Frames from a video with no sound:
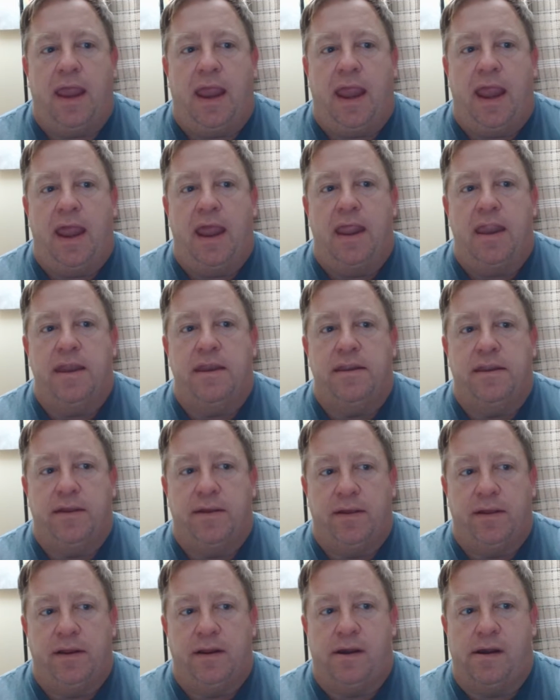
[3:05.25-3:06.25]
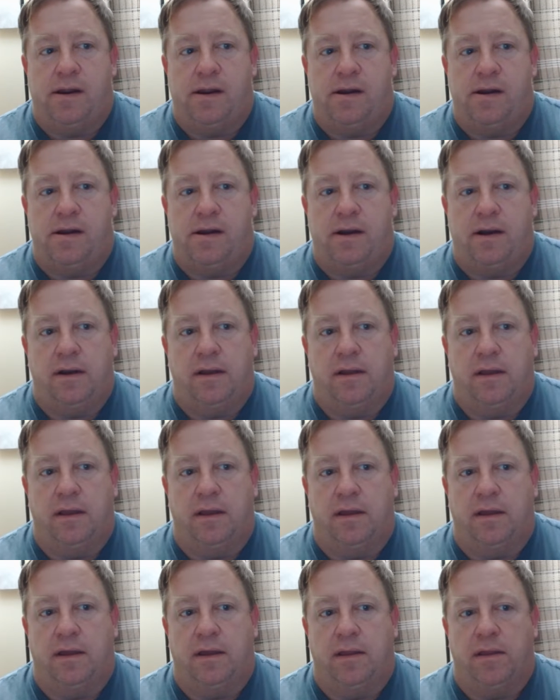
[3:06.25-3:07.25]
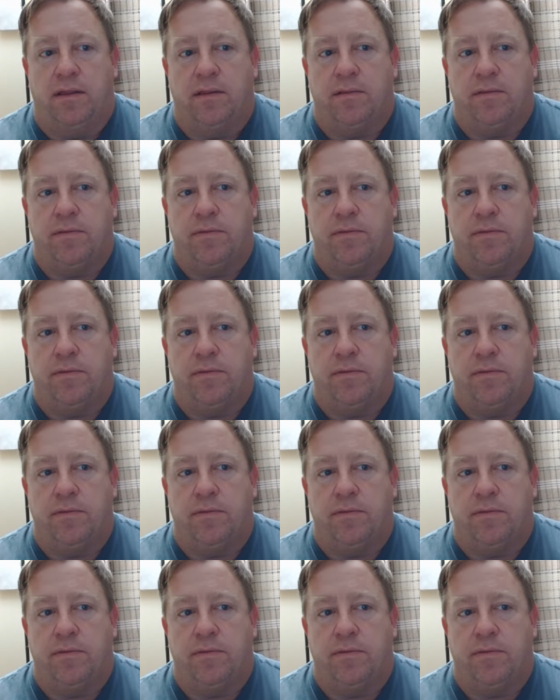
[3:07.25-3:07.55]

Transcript: and uh,